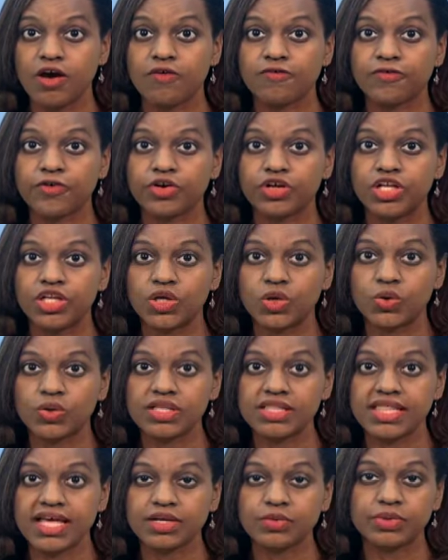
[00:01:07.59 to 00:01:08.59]
for a
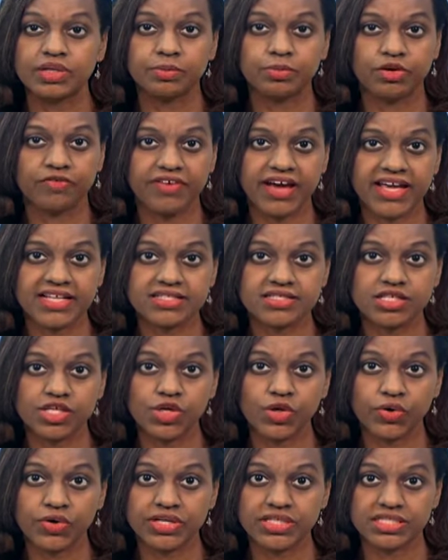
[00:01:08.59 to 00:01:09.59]
loan that will provide
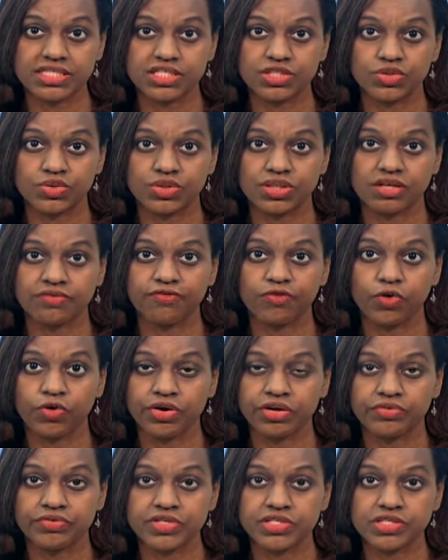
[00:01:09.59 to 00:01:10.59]
security to the
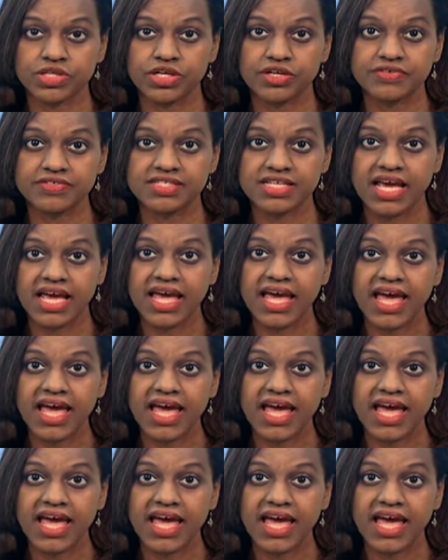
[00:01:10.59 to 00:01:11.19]
foreign reserves